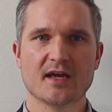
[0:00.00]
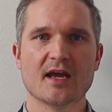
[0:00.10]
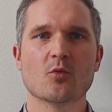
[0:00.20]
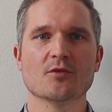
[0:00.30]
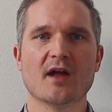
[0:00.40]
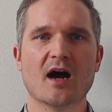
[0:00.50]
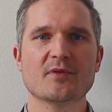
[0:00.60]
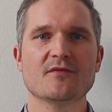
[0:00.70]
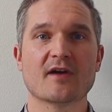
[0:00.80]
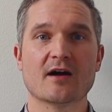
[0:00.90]
and will not
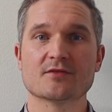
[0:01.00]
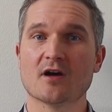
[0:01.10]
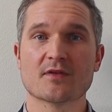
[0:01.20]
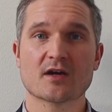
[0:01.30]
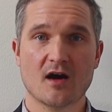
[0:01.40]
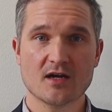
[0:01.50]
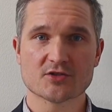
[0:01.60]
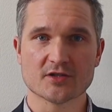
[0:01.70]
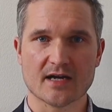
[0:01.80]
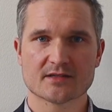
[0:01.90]
be found on the
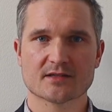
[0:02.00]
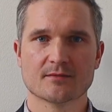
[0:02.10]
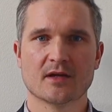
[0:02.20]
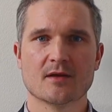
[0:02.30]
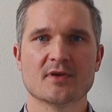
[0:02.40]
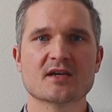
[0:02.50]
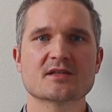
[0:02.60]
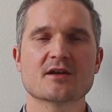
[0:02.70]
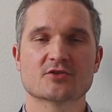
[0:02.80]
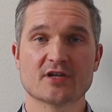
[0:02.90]
contract because
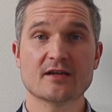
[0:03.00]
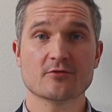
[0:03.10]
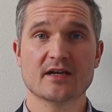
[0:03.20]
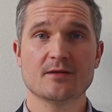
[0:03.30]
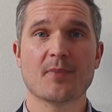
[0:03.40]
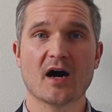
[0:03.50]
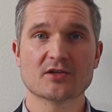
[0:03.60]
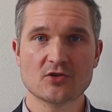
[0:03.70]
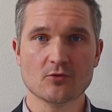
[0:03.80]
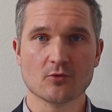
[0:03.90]
they are generated by
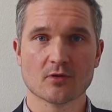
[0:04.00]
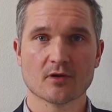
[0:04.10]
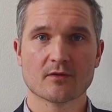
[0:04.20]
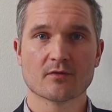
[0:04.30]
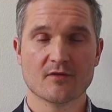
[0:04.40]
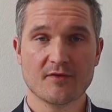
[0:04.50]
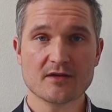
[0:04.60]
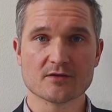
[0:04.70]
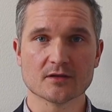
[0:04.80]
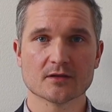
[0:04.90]
you, the
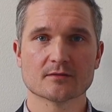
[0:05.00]
vendor.